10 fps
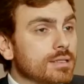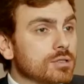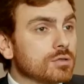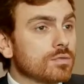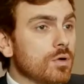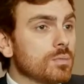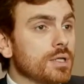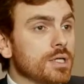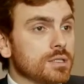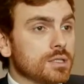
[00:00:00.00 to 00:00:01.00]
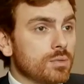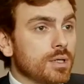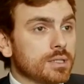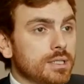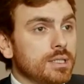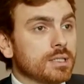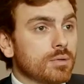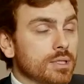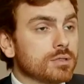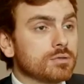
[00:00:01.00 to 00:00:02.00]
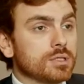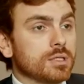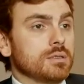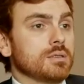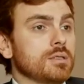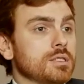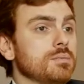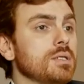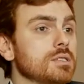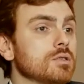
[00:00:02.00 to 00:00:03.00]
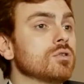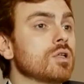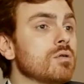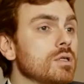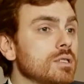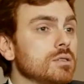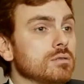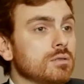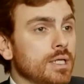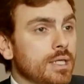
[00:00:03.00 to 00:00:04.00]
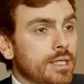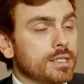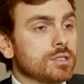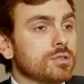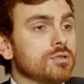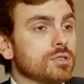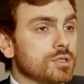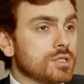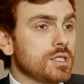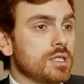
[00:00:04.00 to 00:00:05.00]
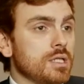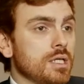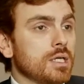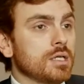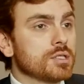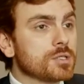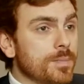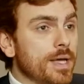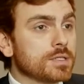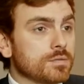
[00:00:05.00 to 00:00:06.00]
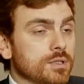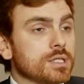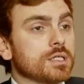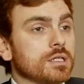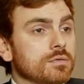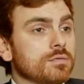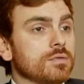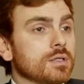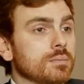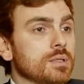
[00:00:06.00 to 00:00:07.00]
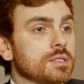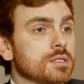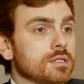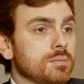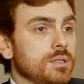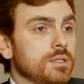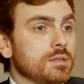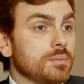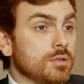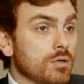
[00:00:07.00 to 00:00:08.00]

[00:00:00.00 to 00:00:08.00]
that sort of combination is quite key and quite interesting, because it means that not only do institutions see the space for this kind of business to be